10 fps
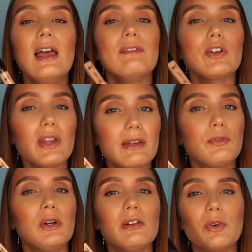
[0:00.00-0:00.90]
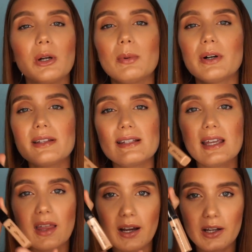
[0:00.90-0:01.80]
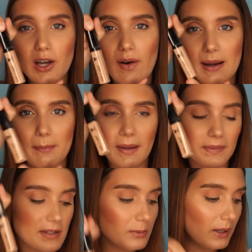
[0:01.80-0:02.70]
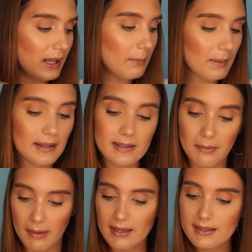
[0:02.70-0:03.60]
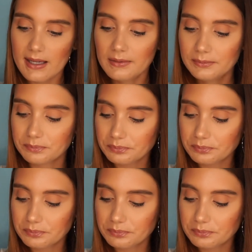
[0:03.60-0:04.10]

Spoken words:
If you're looking for an affordable concealer, go ahead and pick this one up. It's amazing.